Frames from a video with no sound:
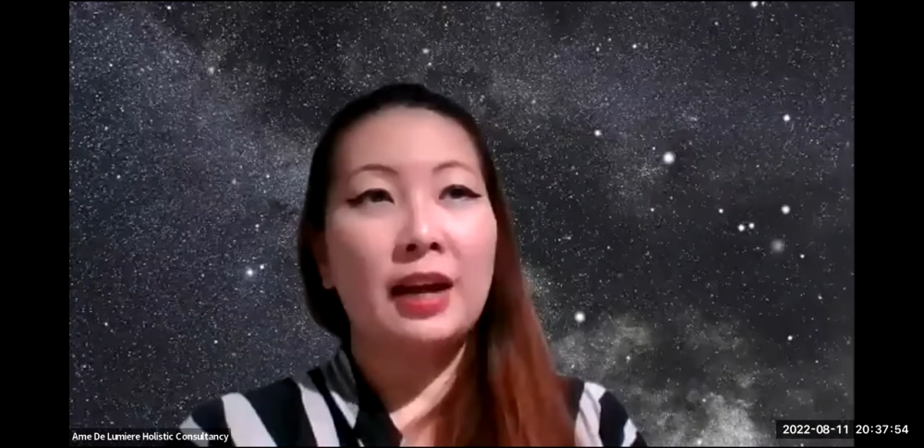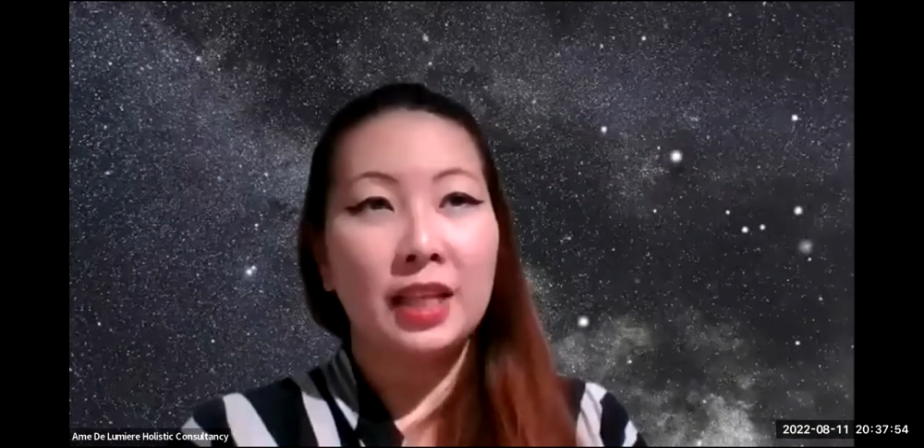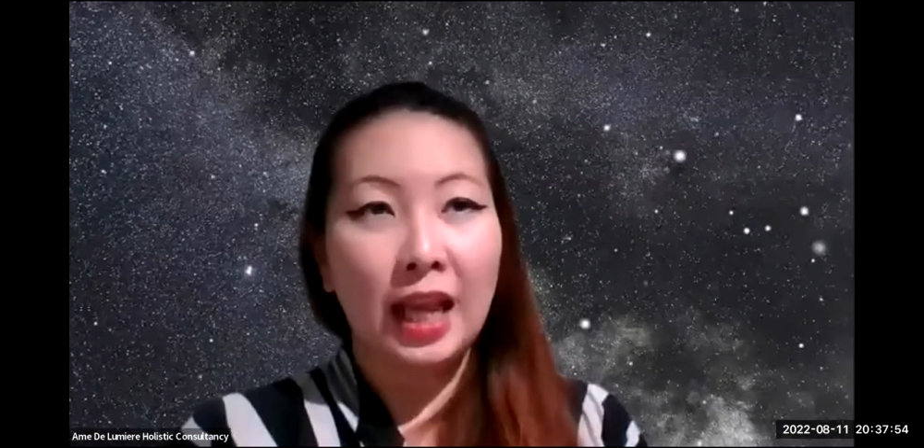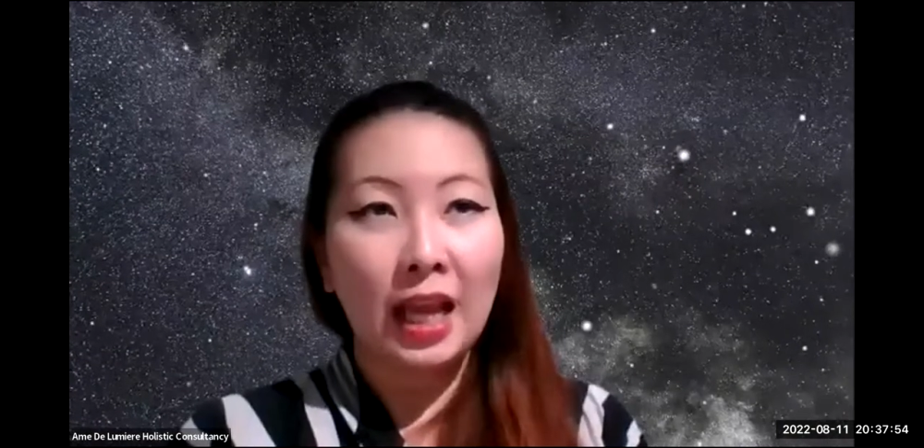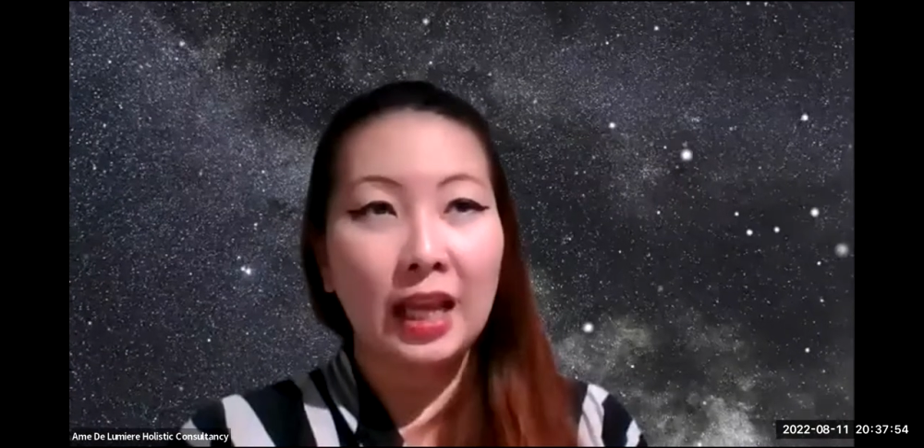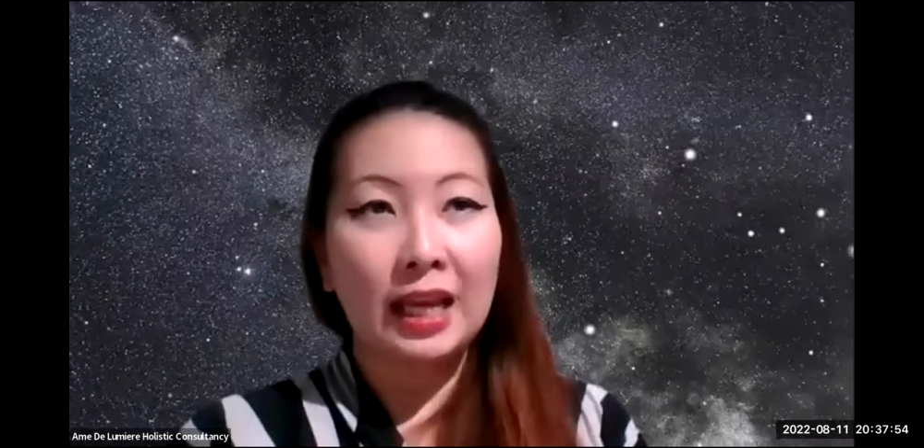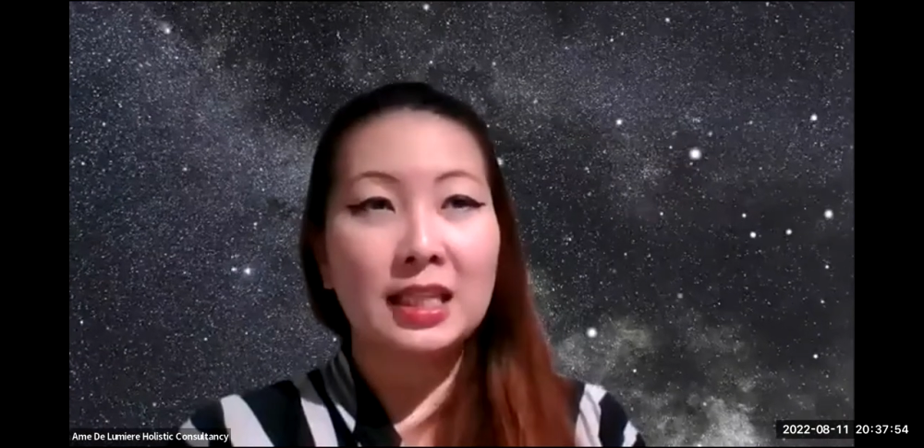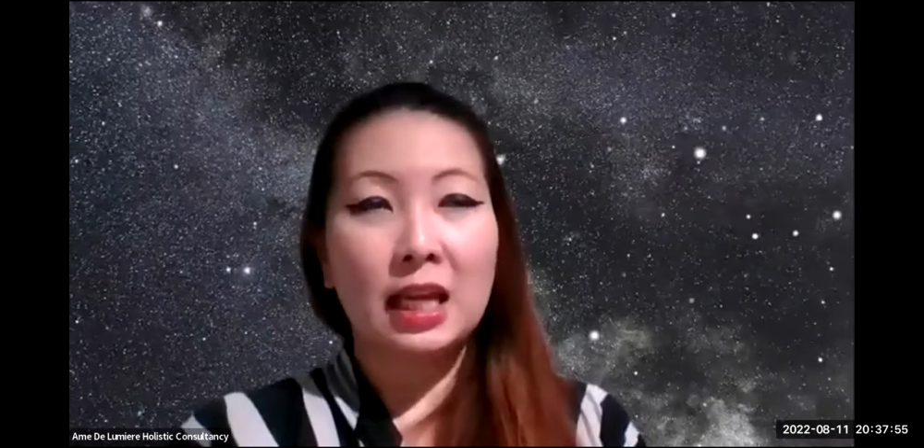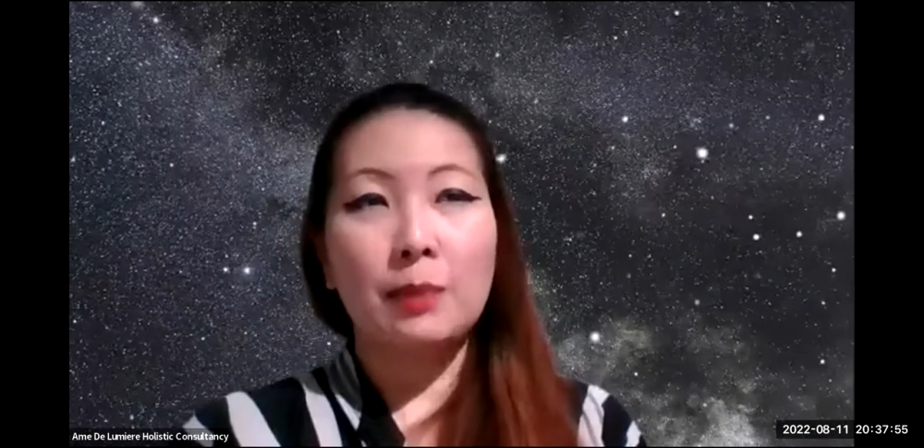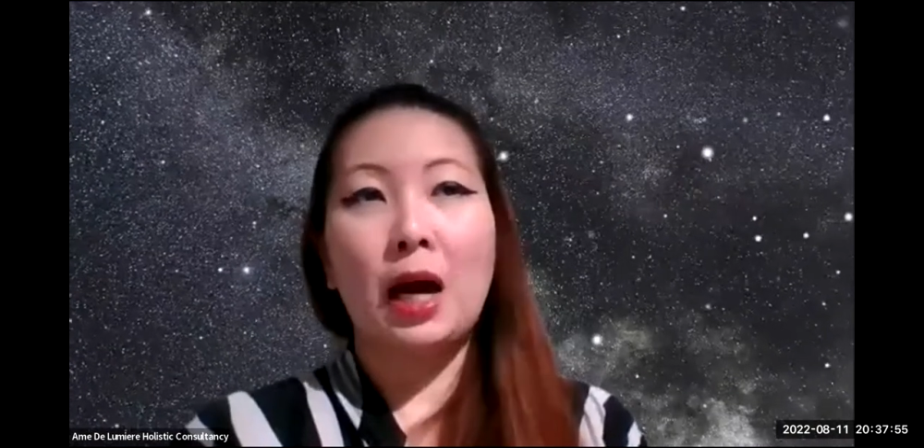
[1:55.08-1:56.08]
have an ache, and
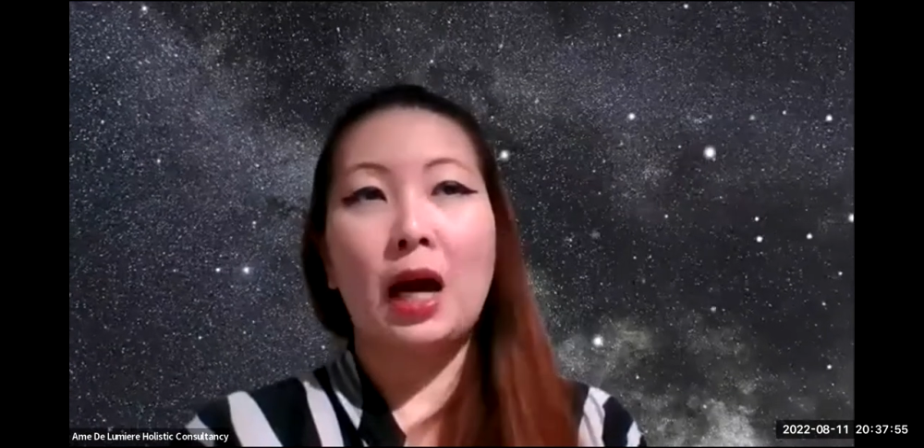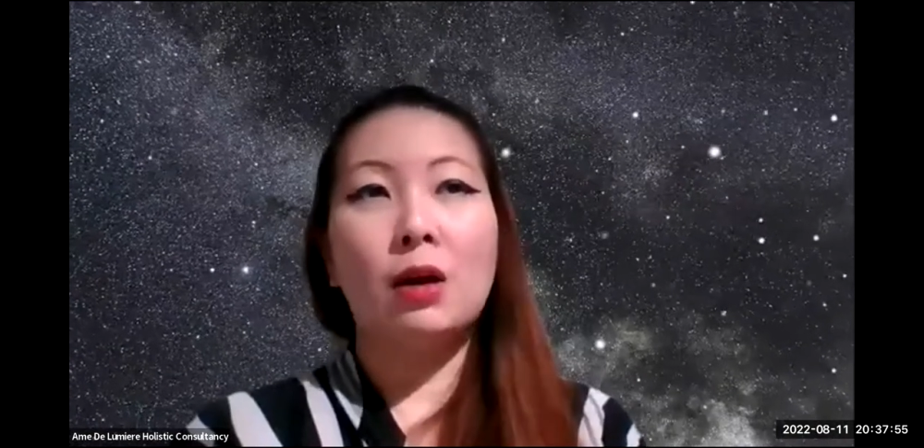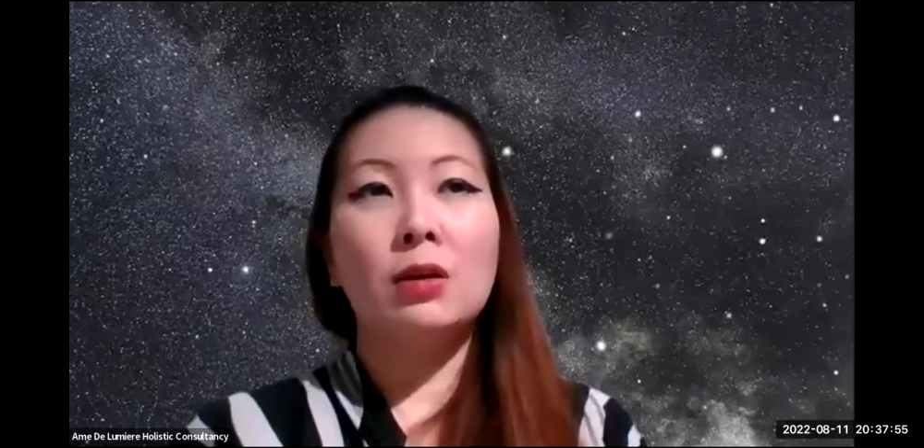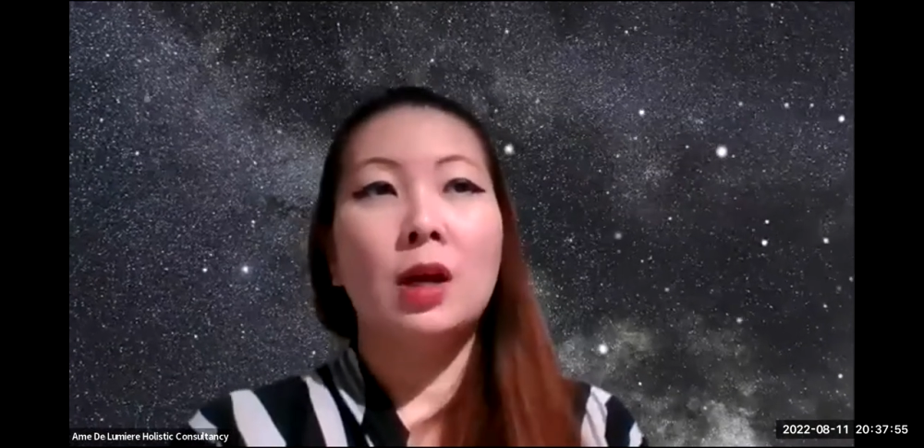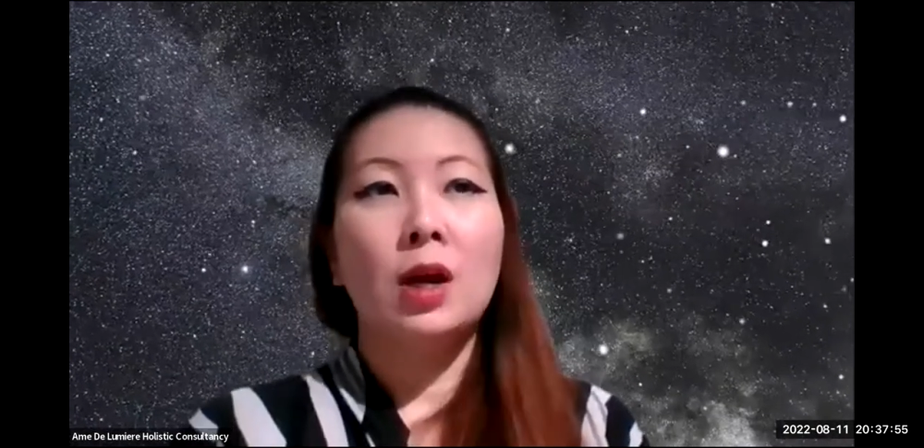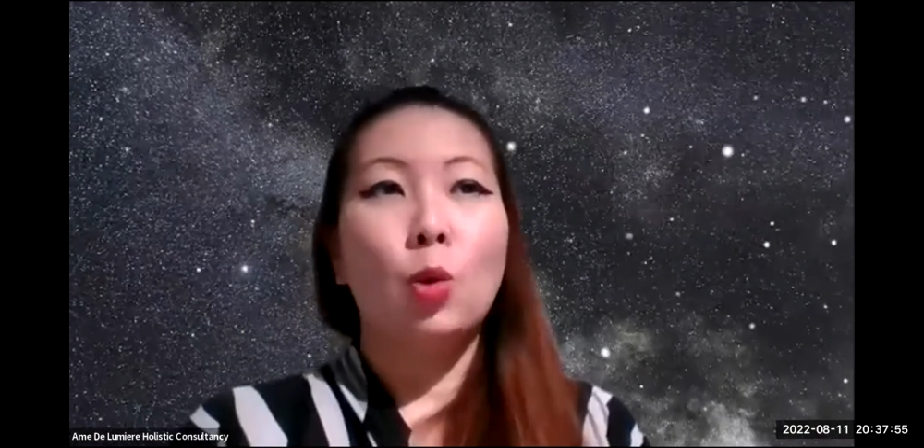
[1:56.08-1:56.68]
somehow